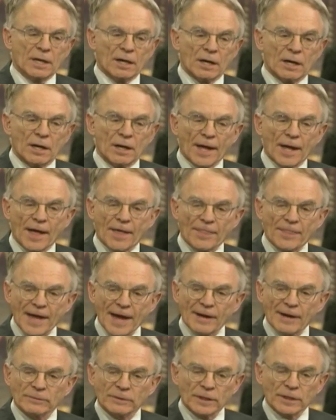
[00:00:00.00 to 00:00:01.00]
Uh, and
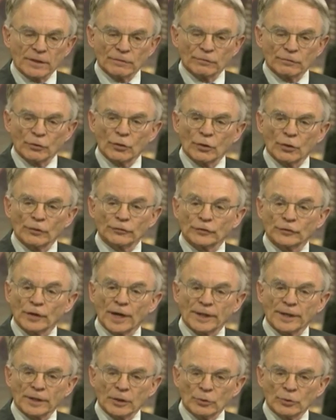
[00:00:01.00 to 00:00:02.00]
that involves
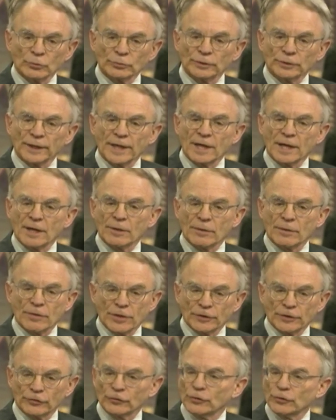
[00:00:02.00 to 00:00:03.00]
not only
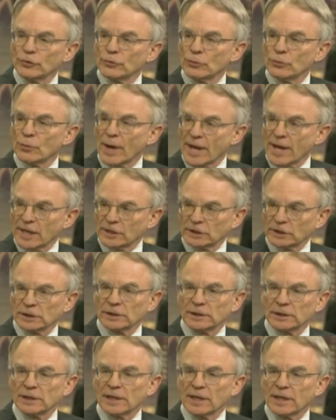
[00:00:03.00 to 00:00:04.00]
this new
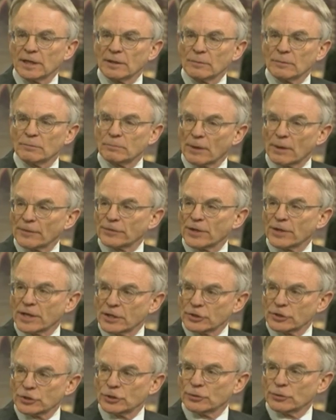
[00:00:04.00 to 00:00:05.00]
agency, but
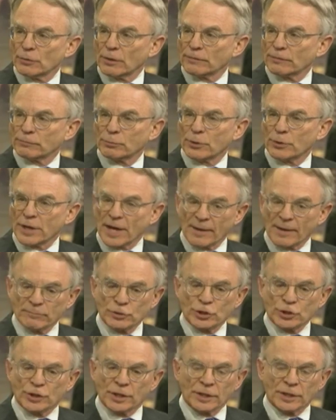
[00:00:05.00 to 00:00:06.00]
the issue of
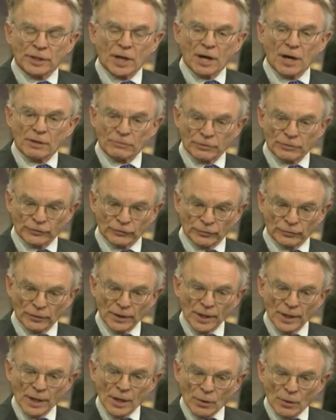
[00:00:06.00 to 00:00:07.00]
preemption. And
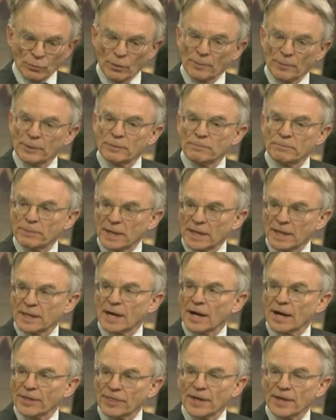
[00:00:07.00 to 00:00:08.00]
Congresswoman
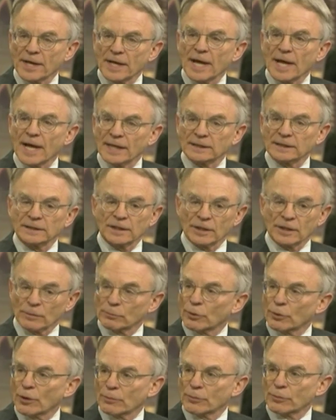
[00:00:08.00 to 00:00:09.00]
Bean, I think, has an
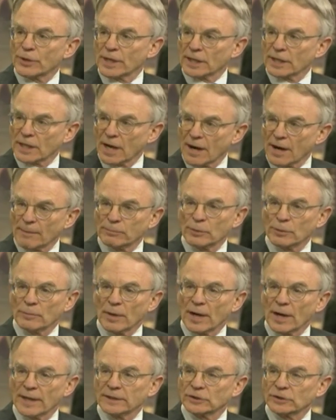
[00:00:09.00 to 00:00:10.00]
appropriate
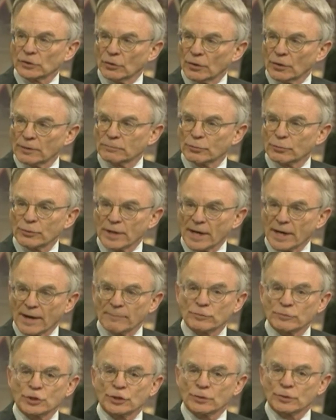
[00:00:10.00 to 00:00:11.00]
compromise on
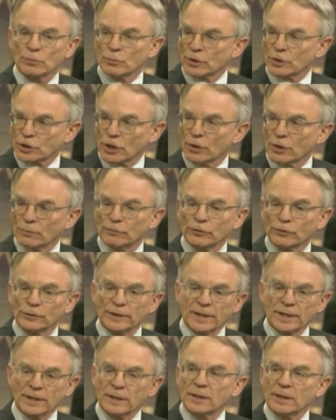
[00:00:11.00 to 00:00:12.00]
preemption, which
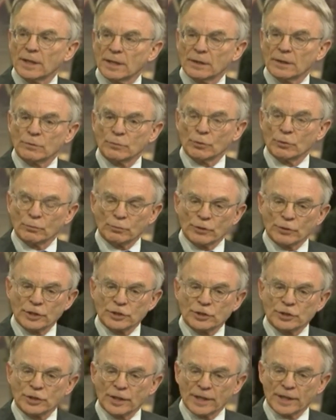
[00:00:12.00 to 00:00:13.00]
hopefully uh, will
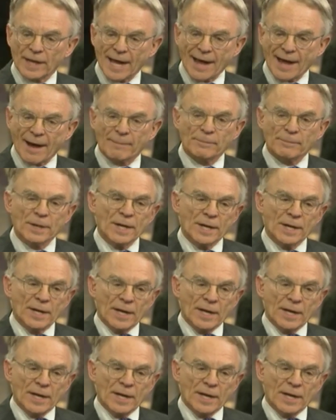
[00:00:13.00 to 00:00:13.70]
bridge the gap.